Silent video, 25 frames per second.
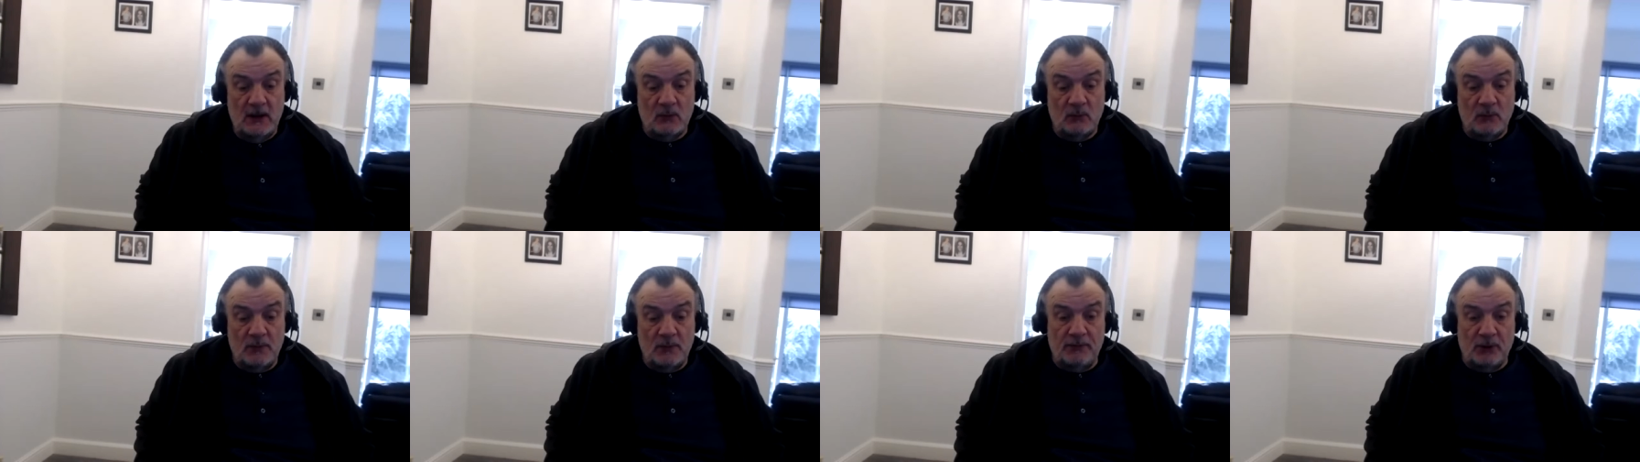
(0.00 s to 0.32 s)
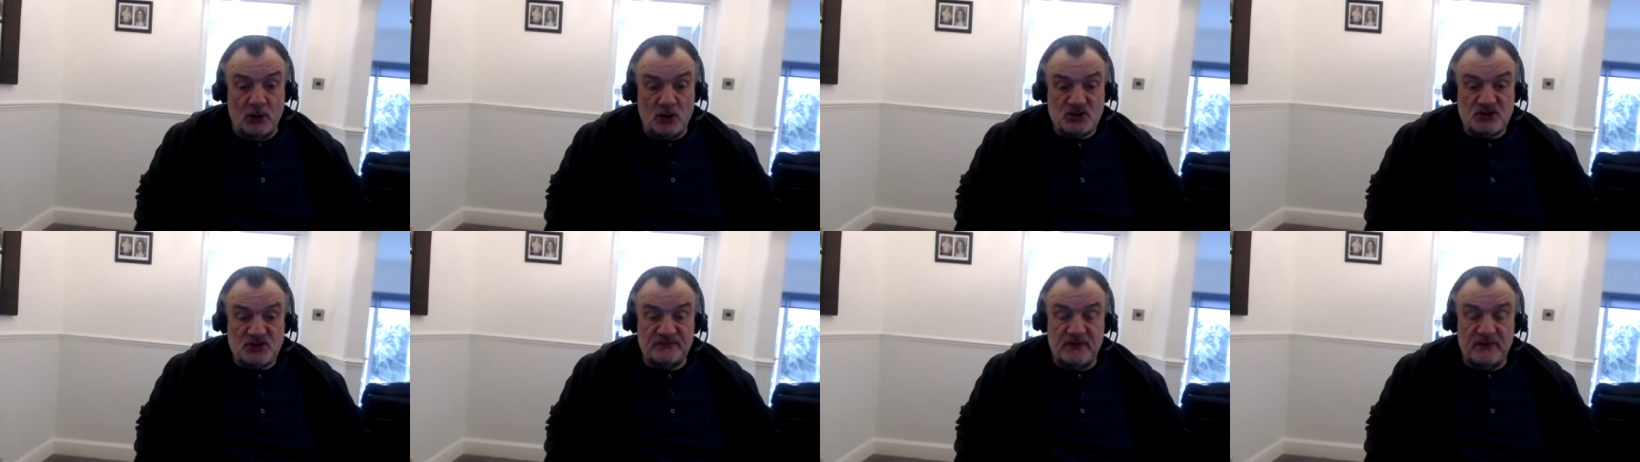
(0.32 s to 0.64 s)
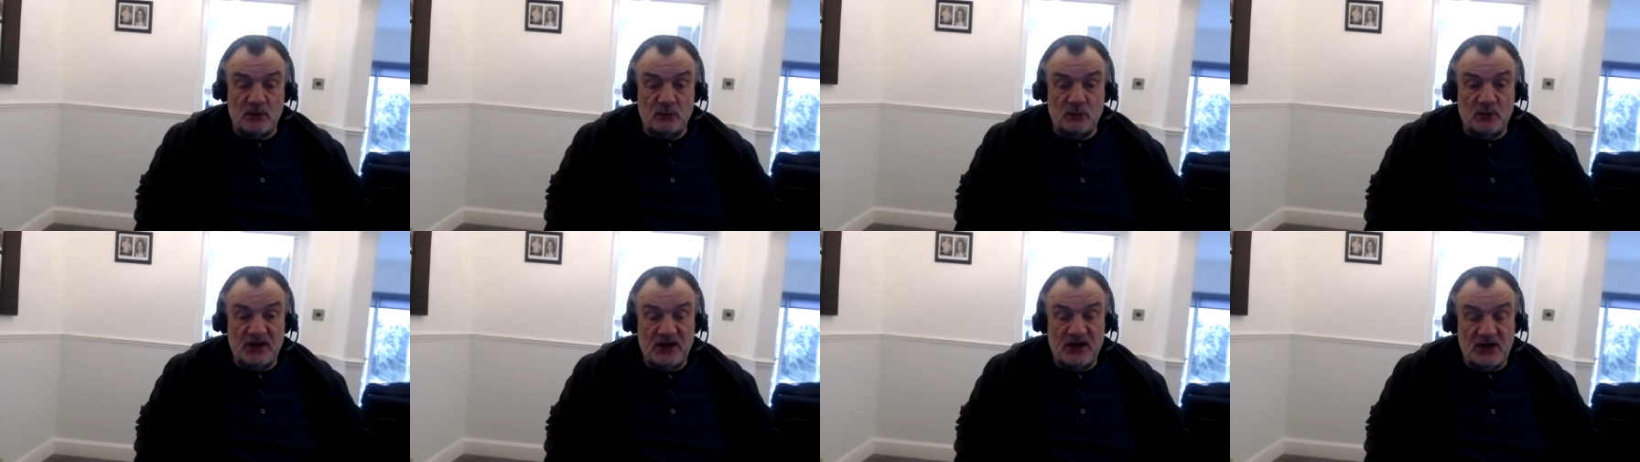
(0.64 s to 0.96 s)
we
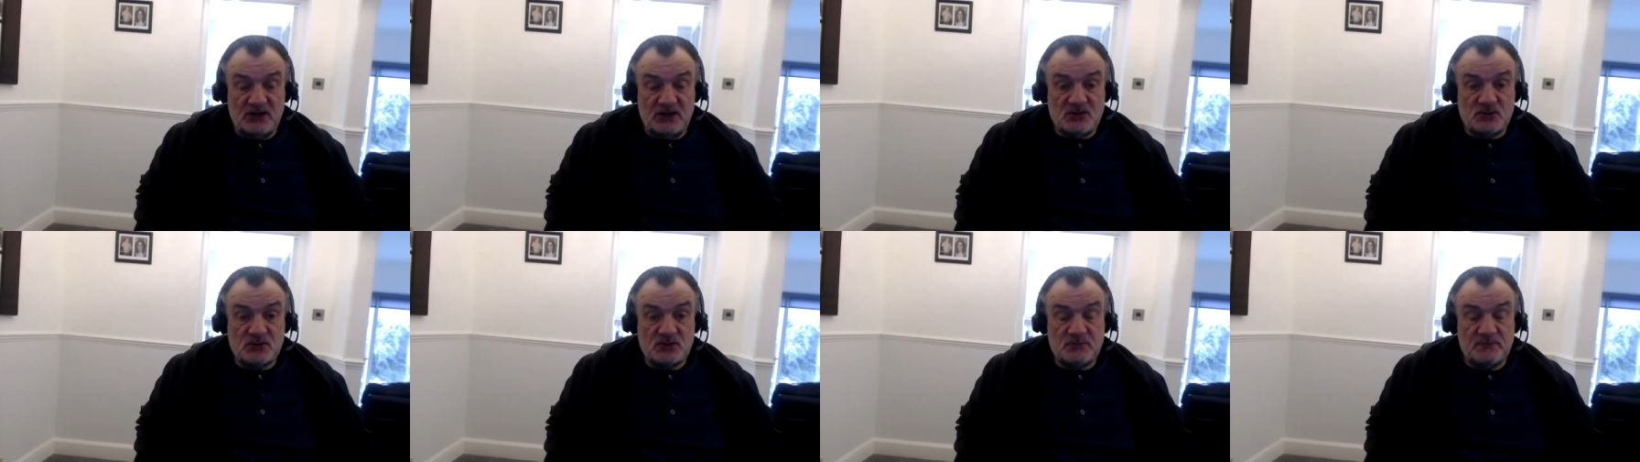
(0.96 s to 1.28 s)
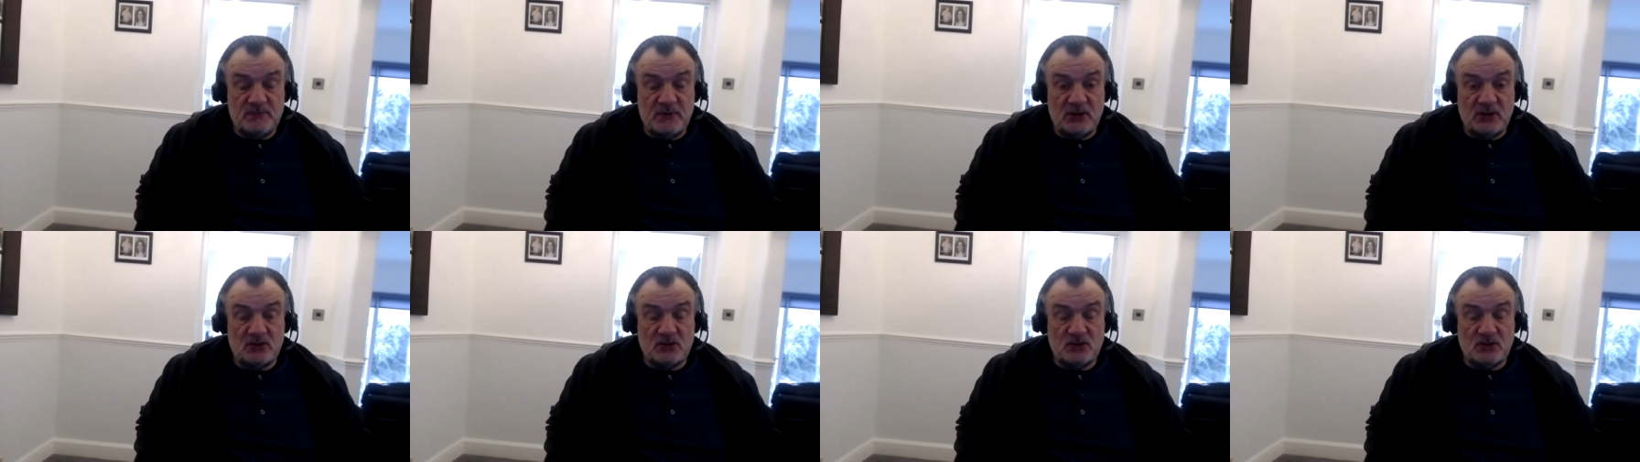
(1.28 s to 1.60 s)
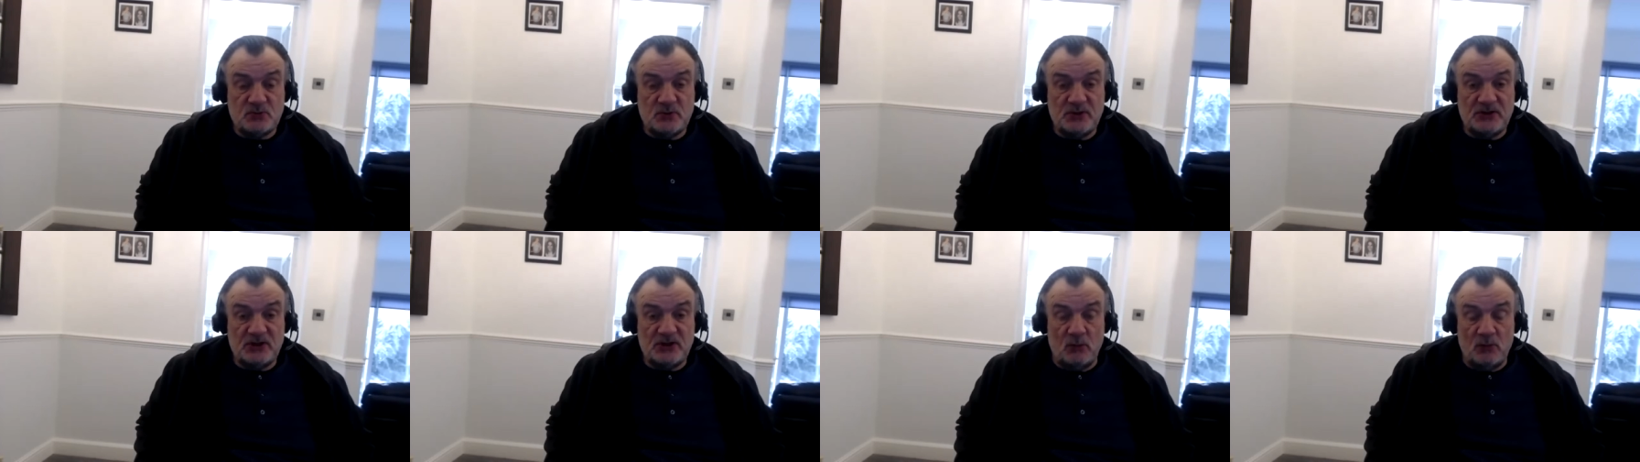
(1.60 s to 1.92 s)
persevere with this
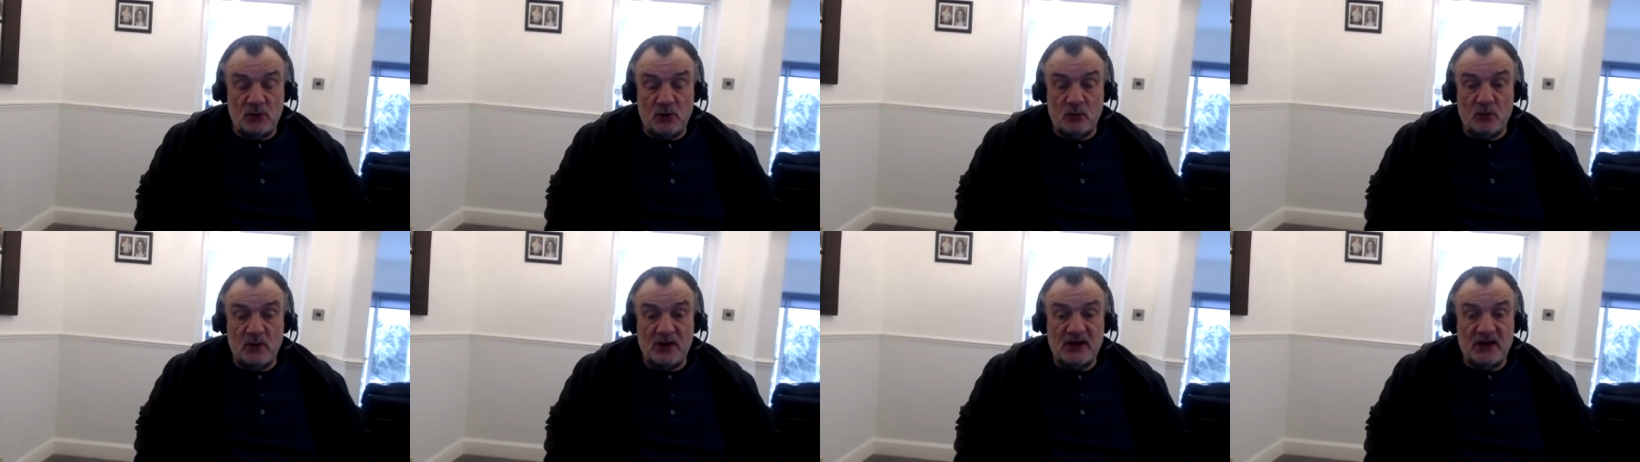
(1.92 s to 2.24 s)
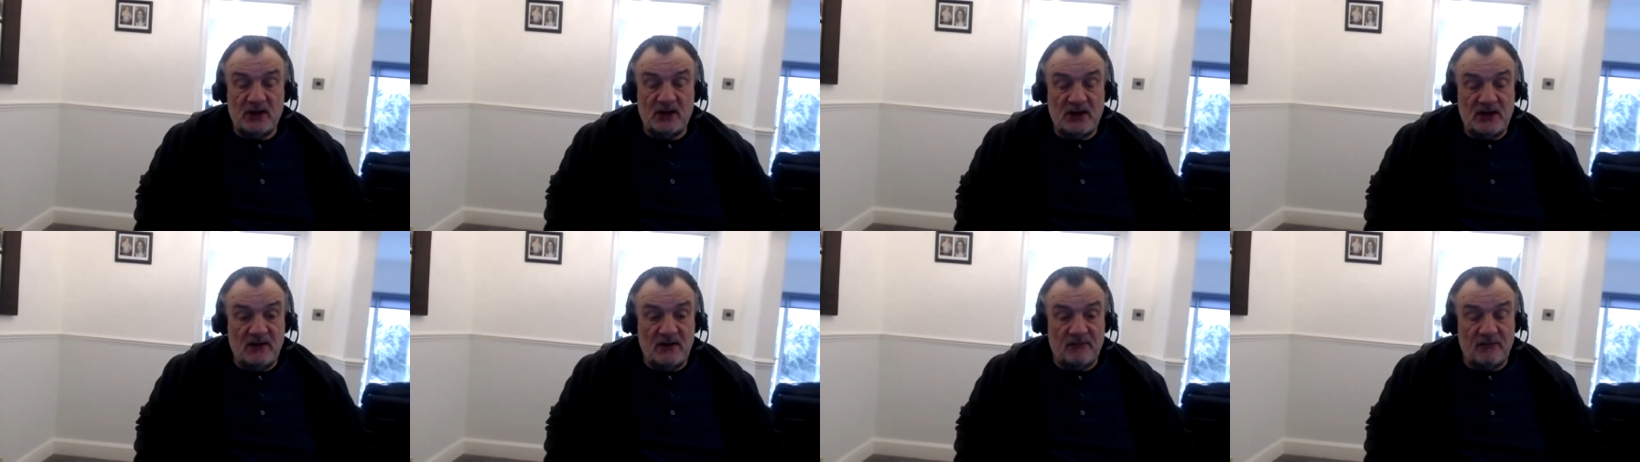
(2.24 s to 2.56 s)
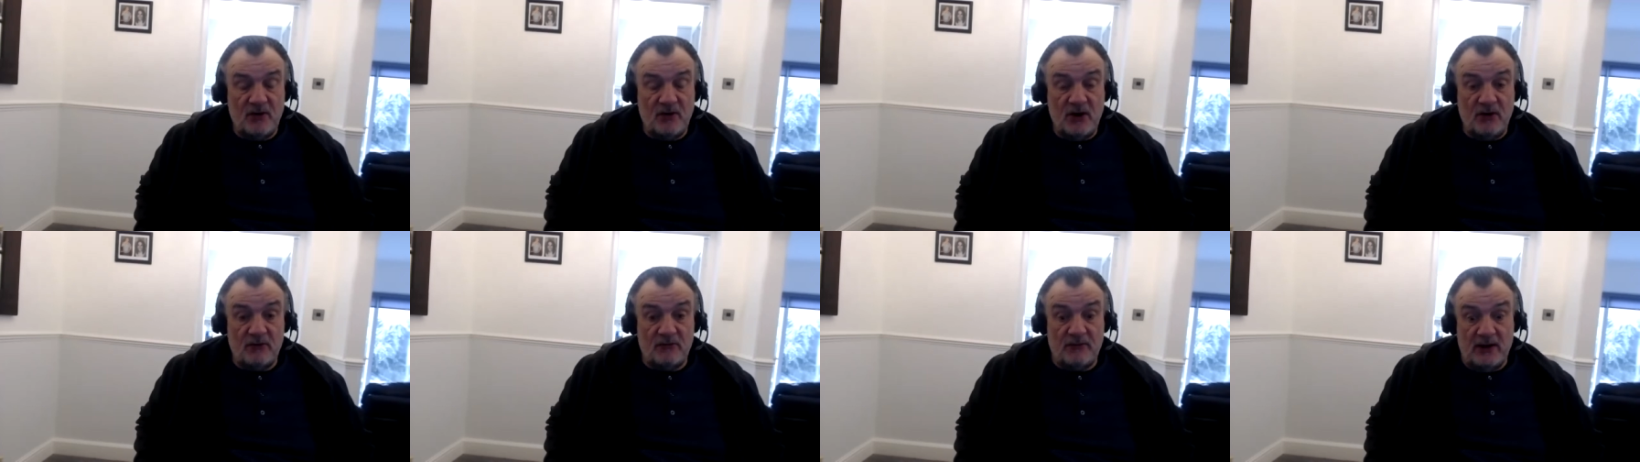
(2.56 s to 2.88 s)
because we don't want to weaken the
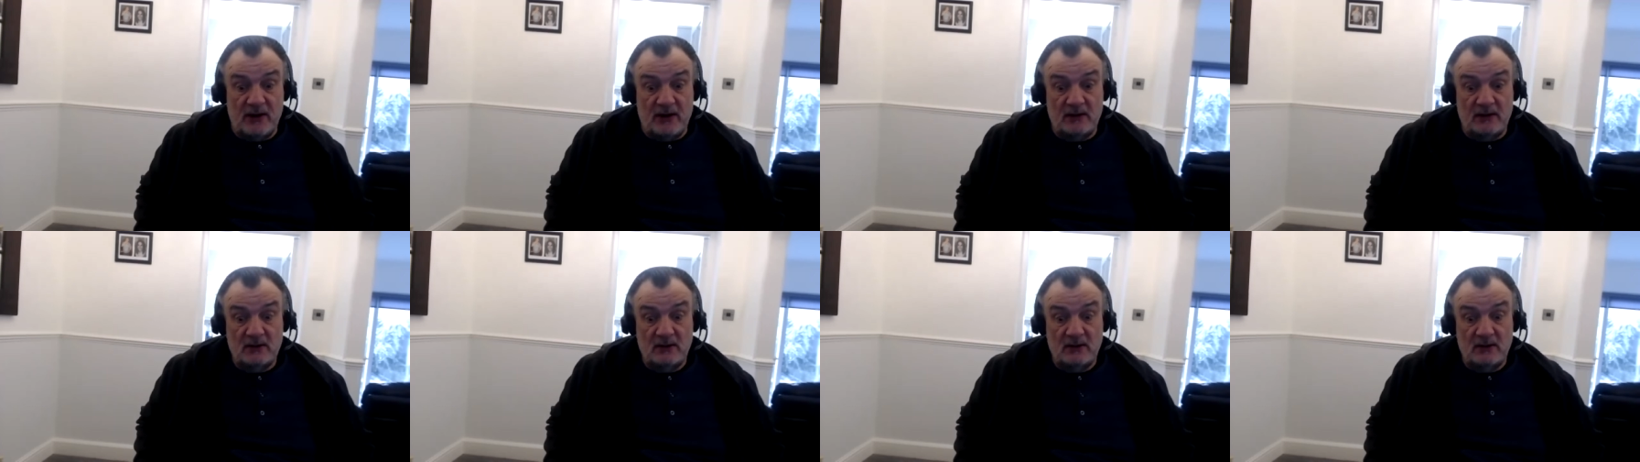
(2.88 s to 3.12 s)
other area.